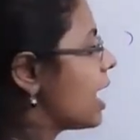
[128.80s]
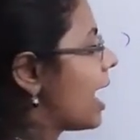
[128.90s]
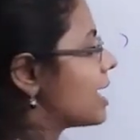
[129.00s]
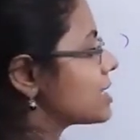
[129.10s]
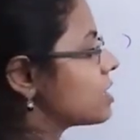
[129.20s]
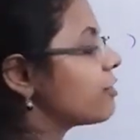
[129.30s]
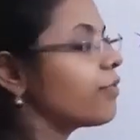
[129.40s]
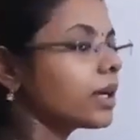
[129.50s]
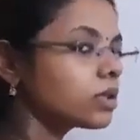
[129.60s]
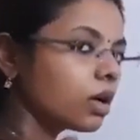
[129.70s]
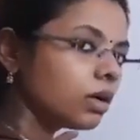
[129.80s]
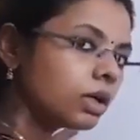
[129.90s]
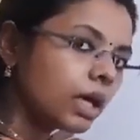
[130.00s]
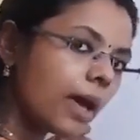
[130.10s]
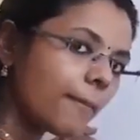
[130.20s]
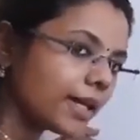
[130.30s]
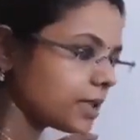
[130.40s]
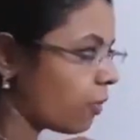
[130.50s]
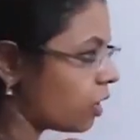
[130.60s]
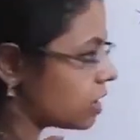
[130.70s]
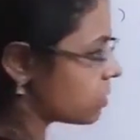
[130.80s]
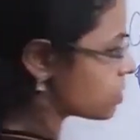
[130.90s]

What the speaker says: has an effect on metabolism.